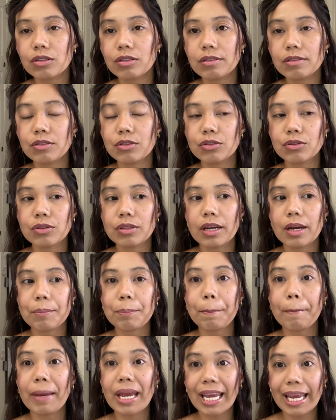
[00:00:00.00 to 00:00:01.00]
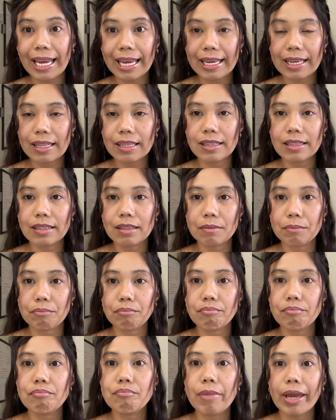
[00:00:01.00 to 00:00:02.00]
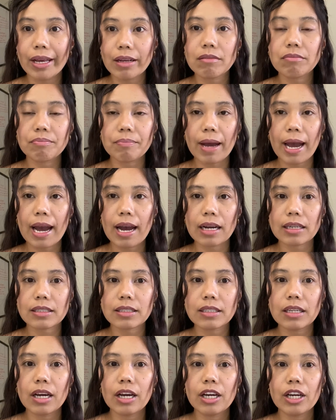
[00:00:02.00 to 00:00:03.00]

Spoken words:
to the mail bags,